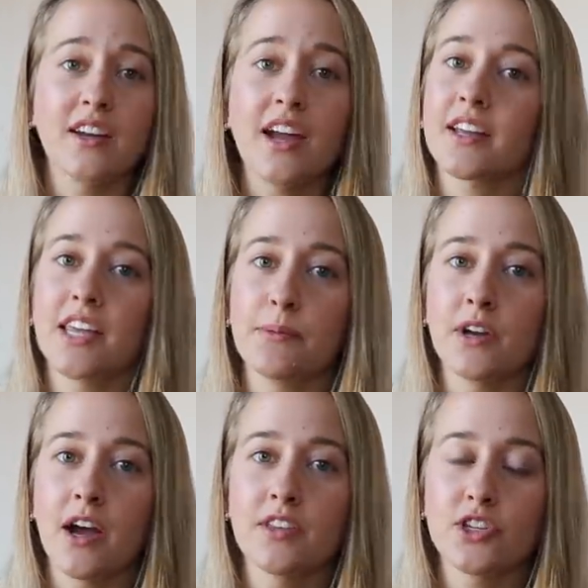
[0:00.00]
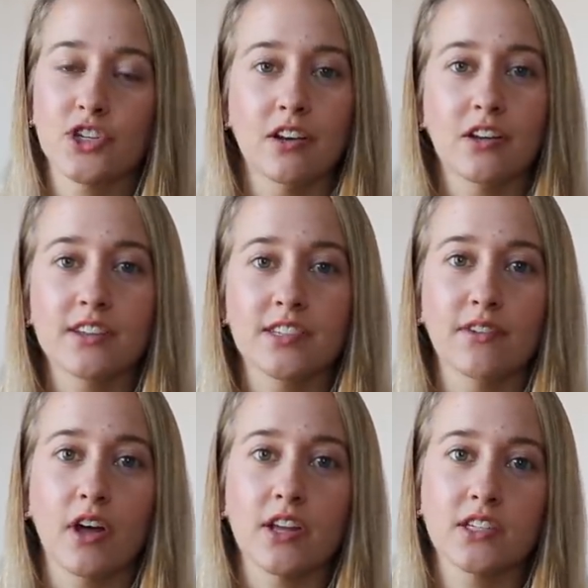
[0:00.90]
And yeah, keep an eye on this channel because I
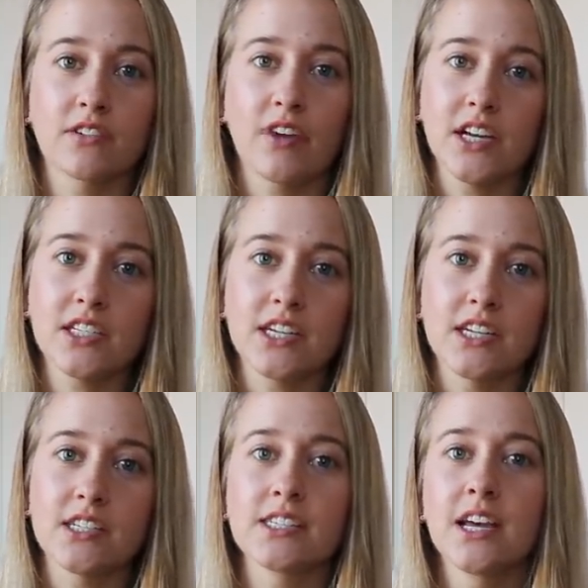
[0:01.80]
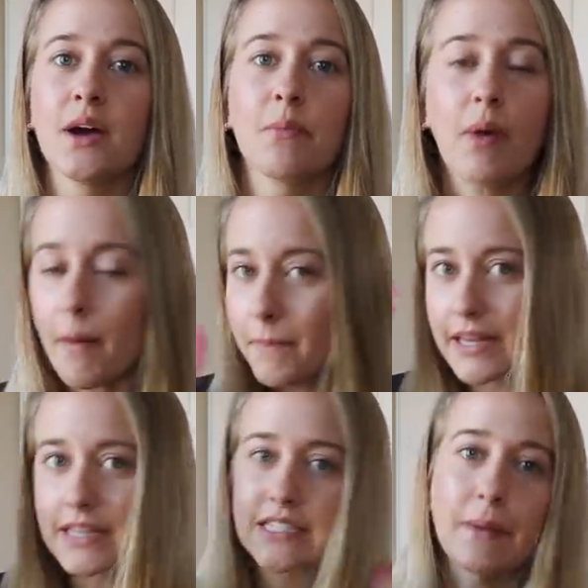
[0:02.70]
have lots of ideas
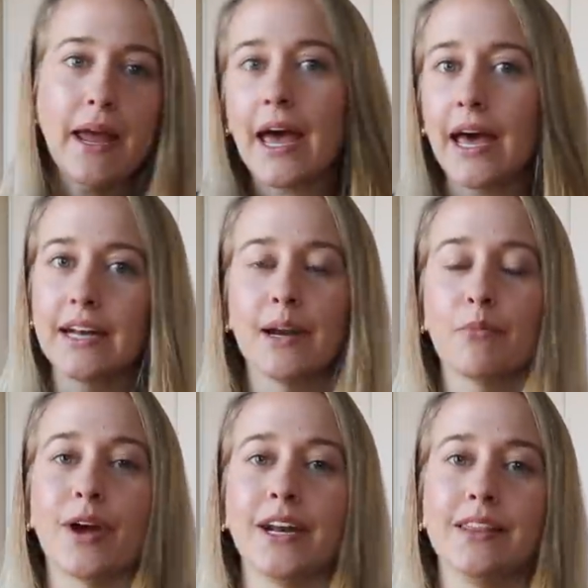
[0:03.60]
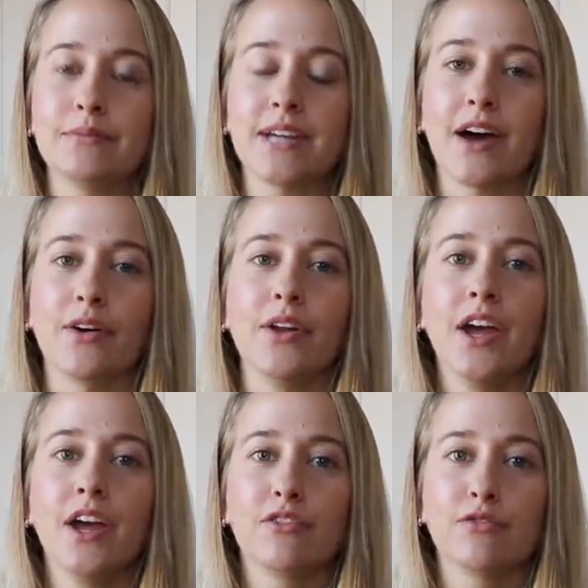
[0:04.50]
popping into my head and I'm writing them down
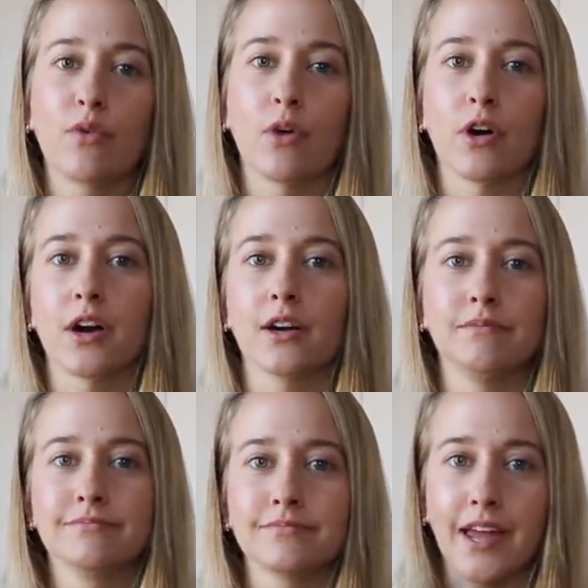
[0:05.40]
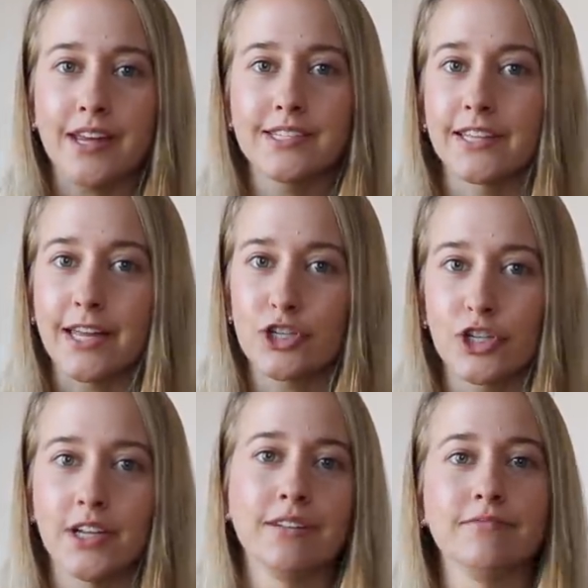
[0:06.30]
for
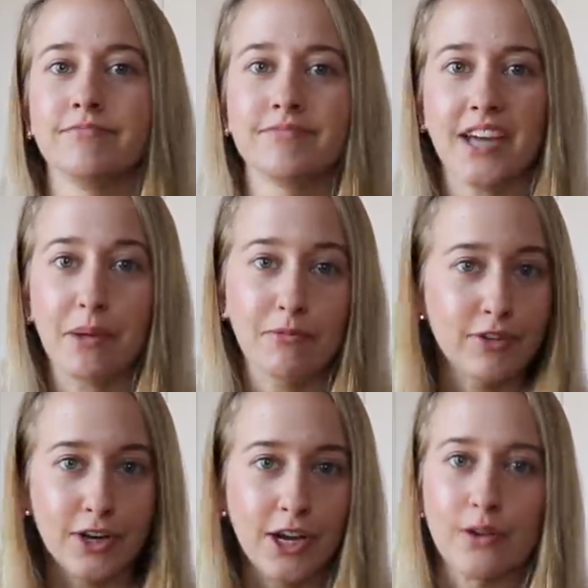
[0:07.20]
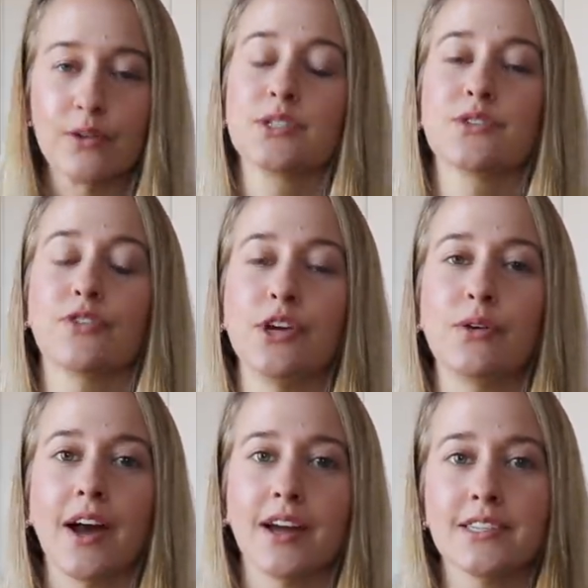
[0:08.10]
isolation type videos for
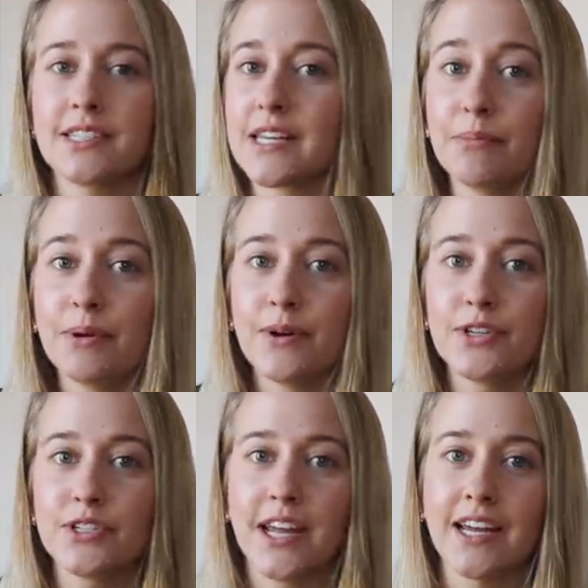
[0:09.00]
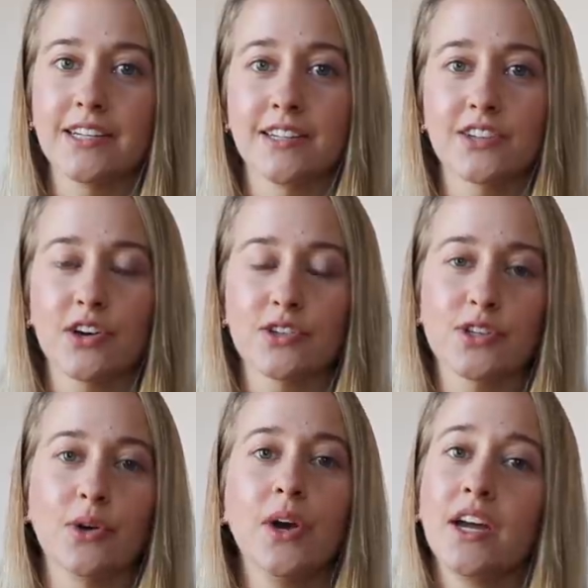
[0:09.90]
you guys to keep you entertained and to
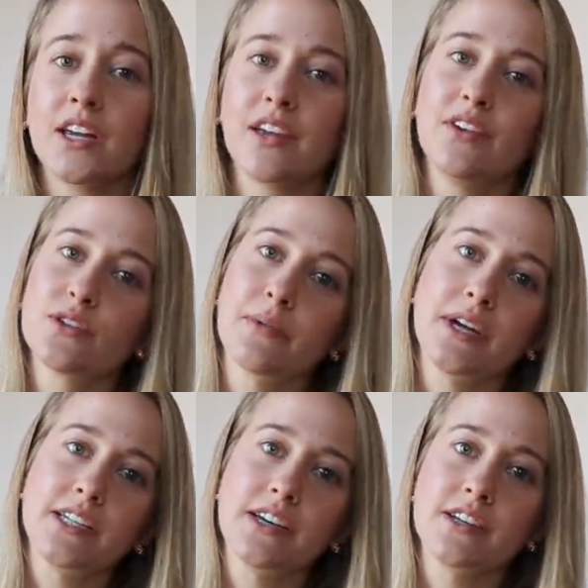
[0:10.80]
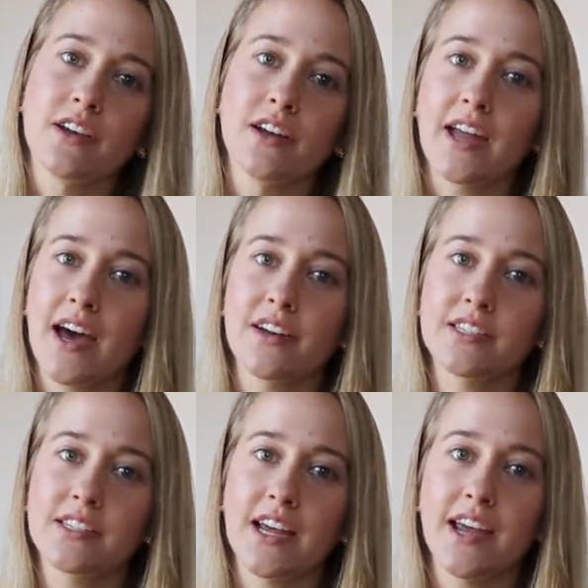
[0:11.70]
also give you some ideas on how to
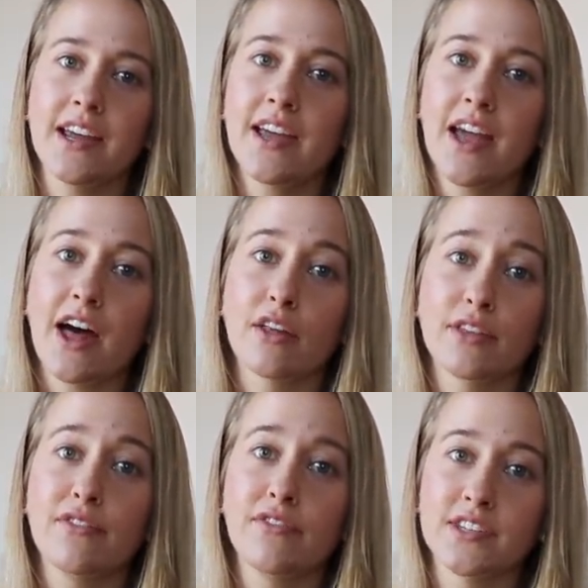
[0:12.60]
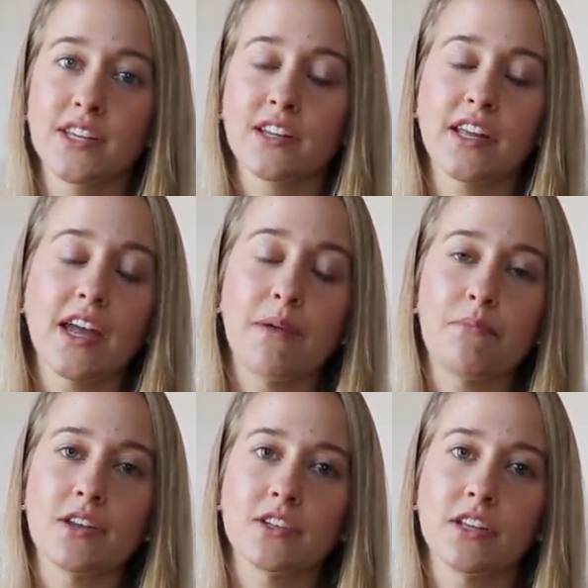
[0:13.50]
stay healthy physically and
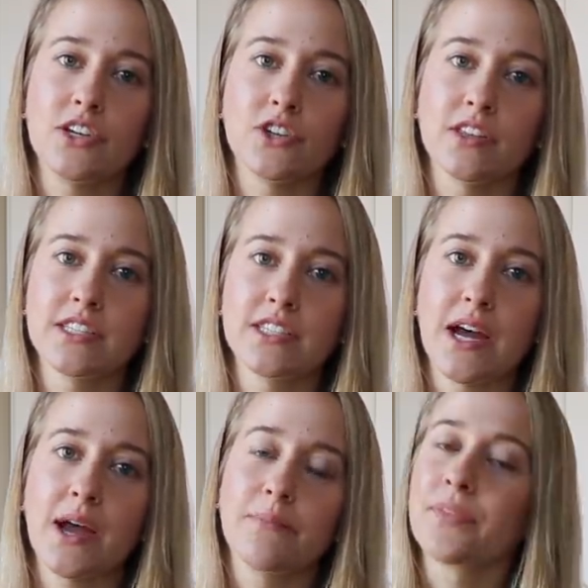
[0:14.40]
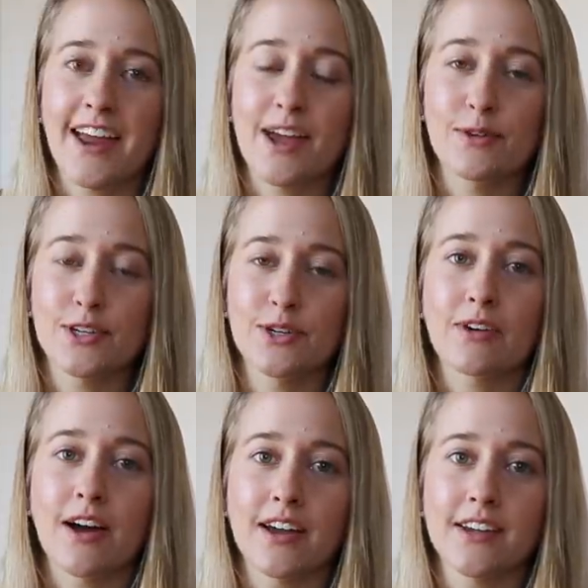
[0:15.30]
mentally during this time. I wish you
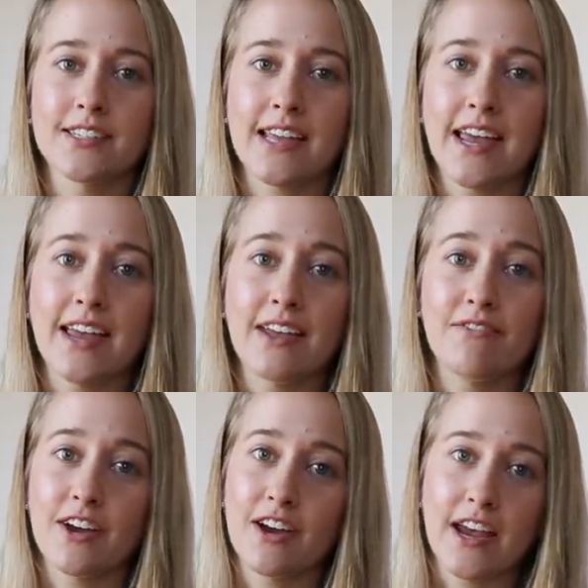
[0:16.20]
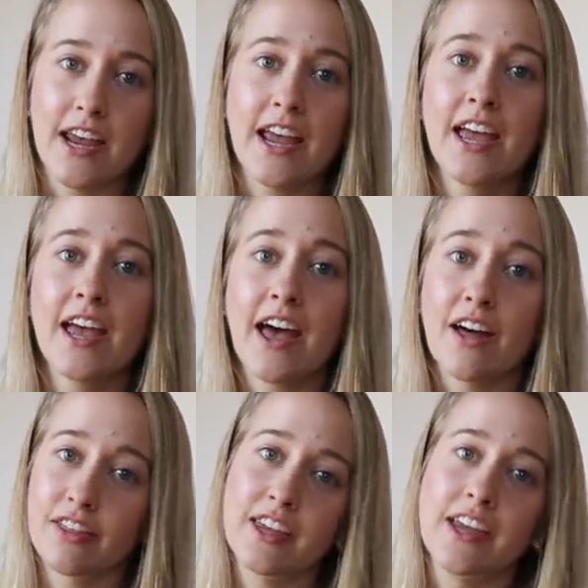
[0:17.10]
guys a very
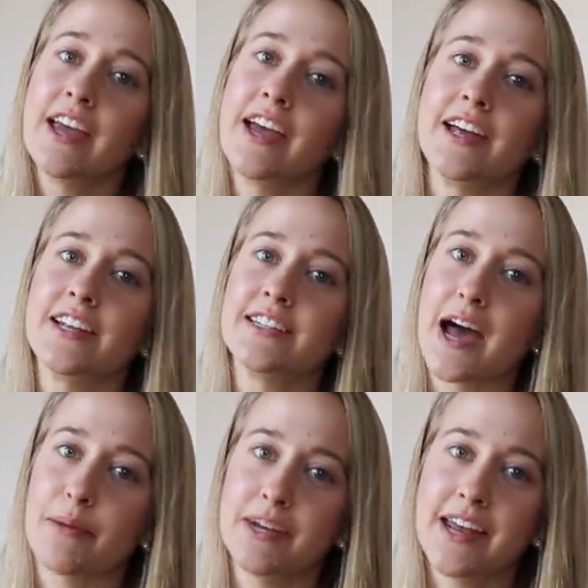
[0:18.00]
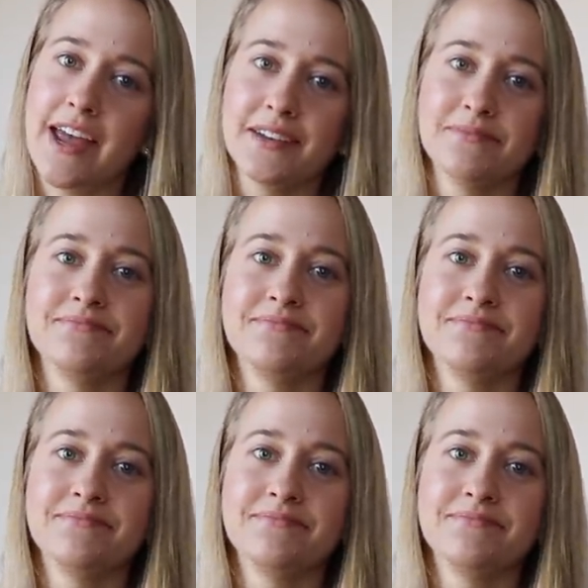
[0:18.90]
healthy and happy day.